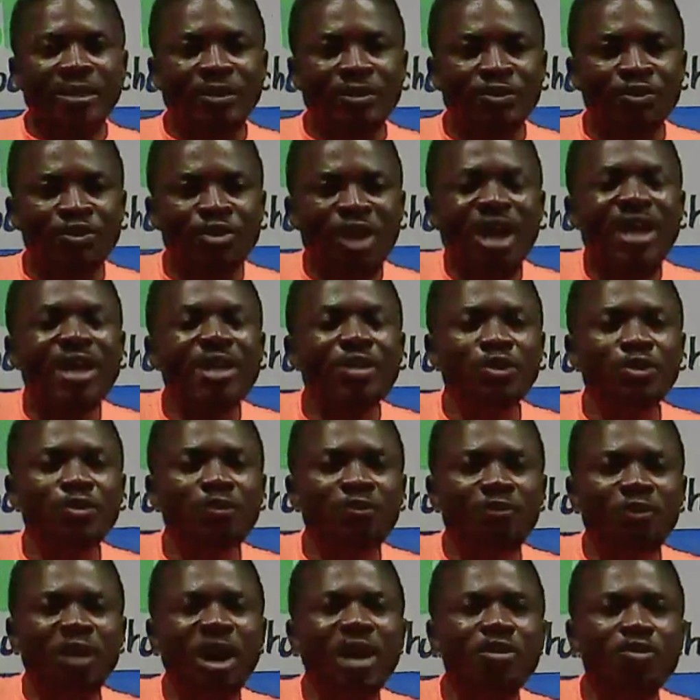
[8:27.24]
trying to
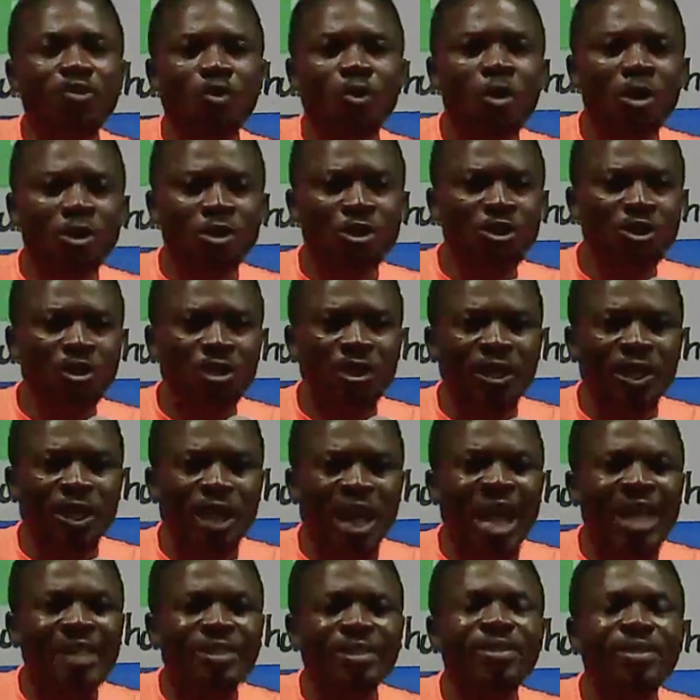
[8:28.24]
find
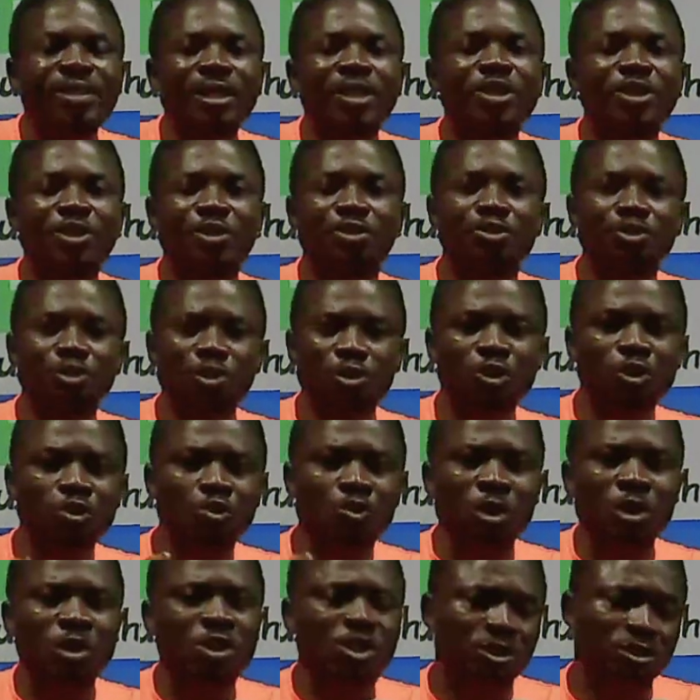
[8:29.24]
answers to those
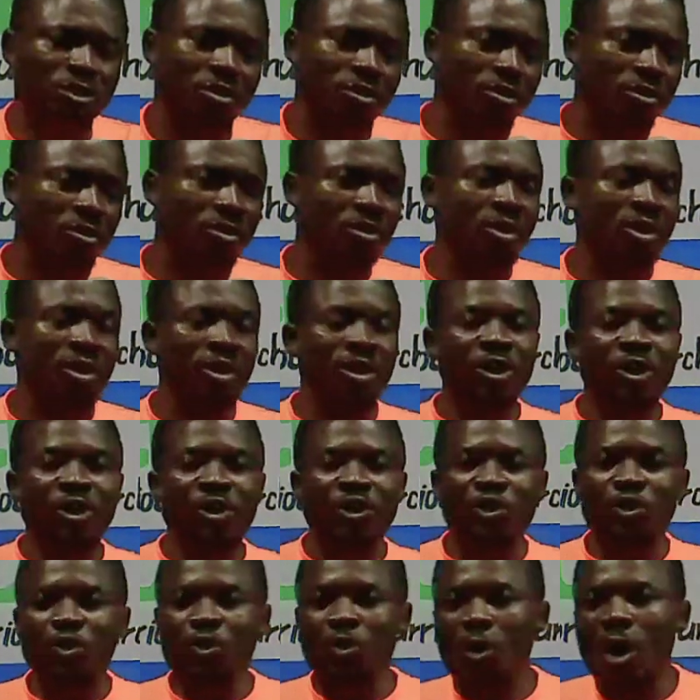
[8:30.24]
questions,
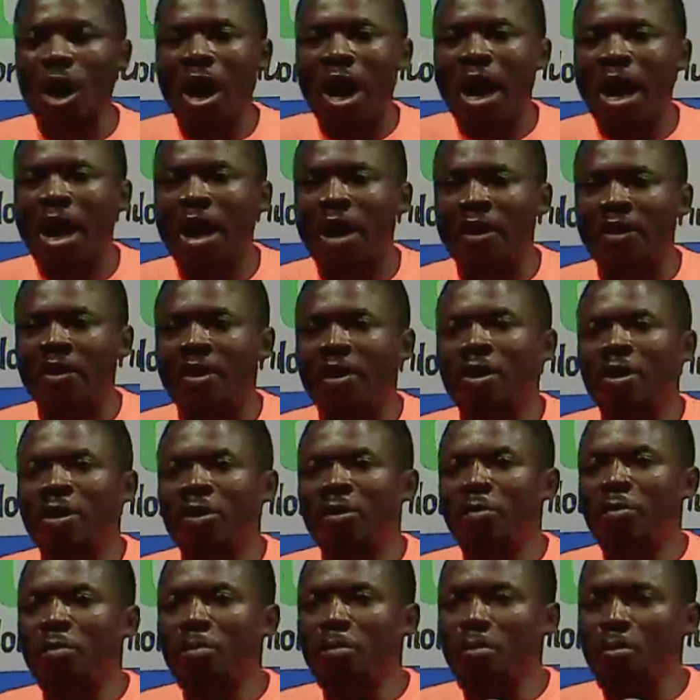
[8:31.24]
you are
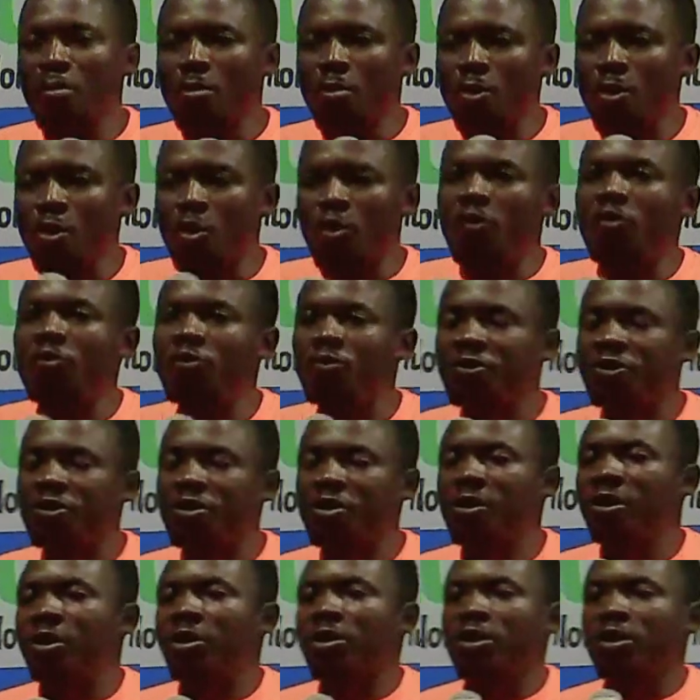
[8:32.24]

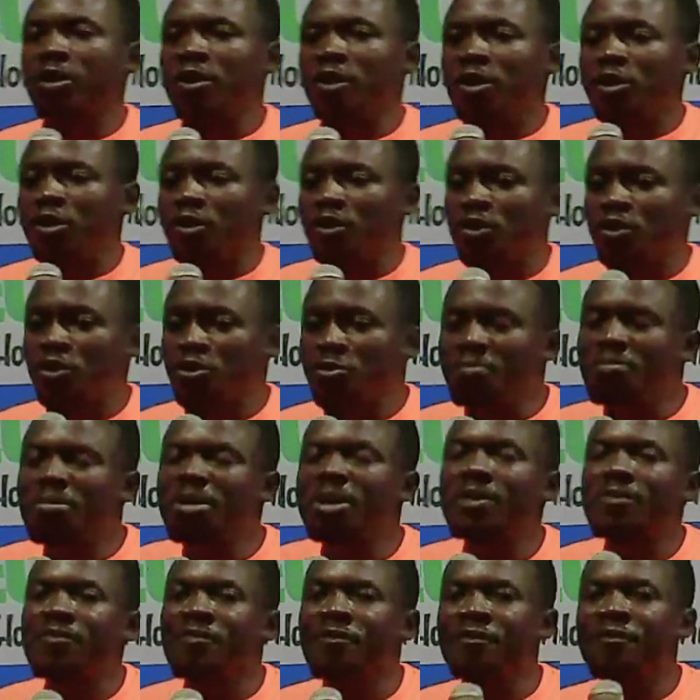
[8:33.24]
moved to
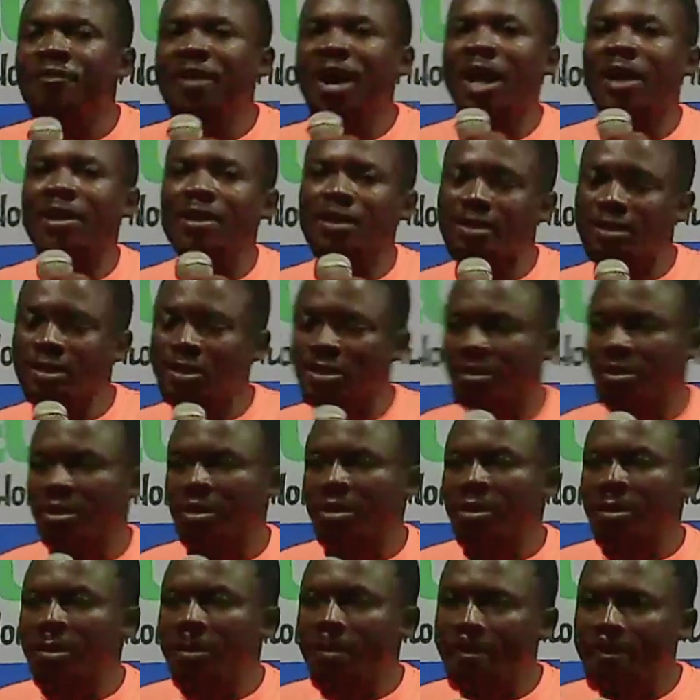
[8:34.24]
meet fathers,
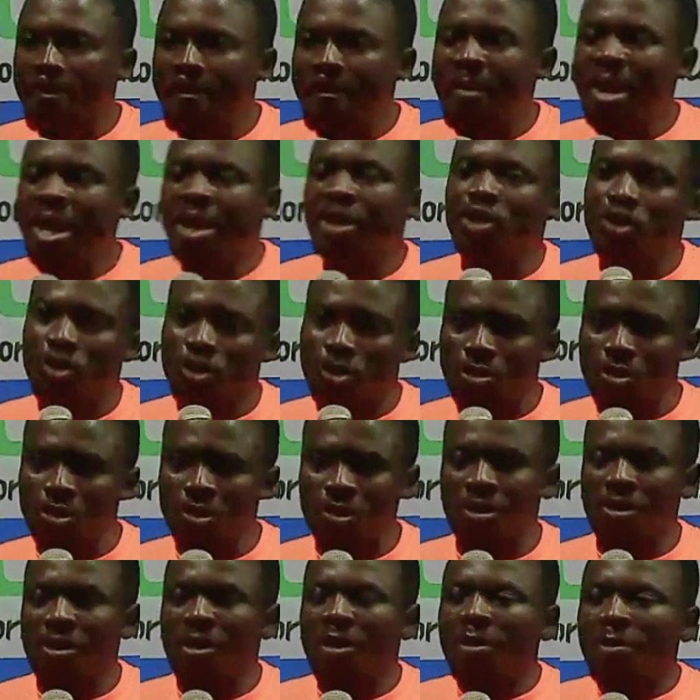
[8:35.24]

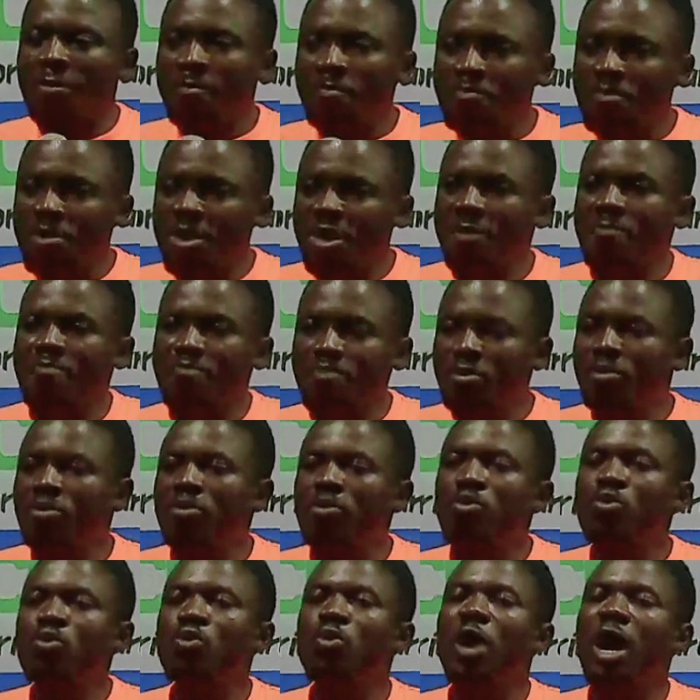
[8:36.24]
mentors, people
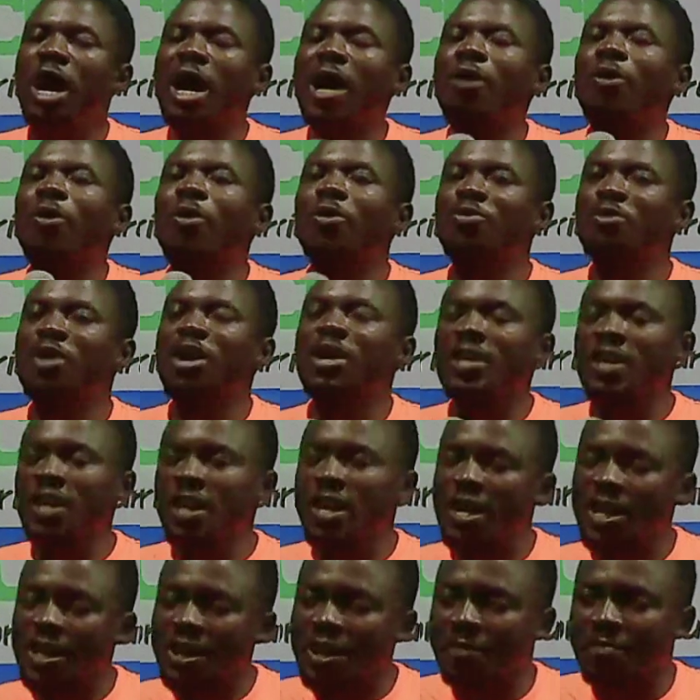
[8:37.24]
who are already
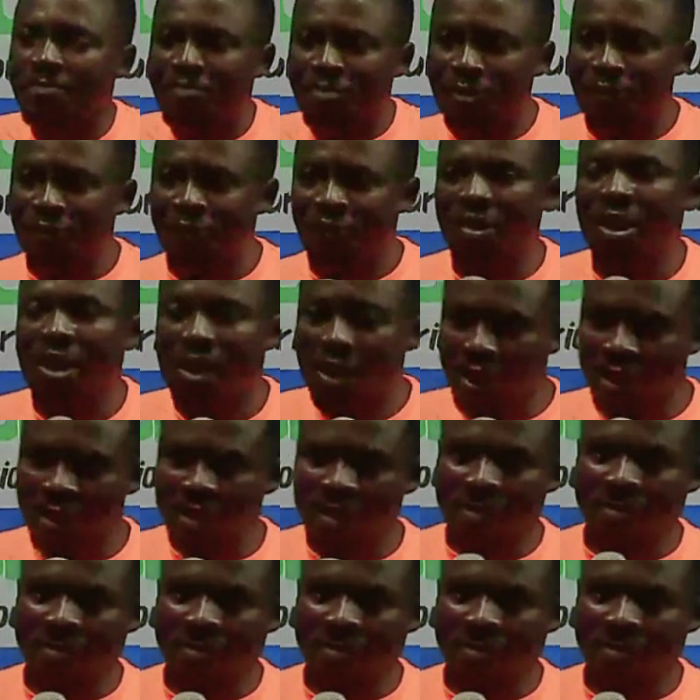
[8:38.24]
in the prophetic,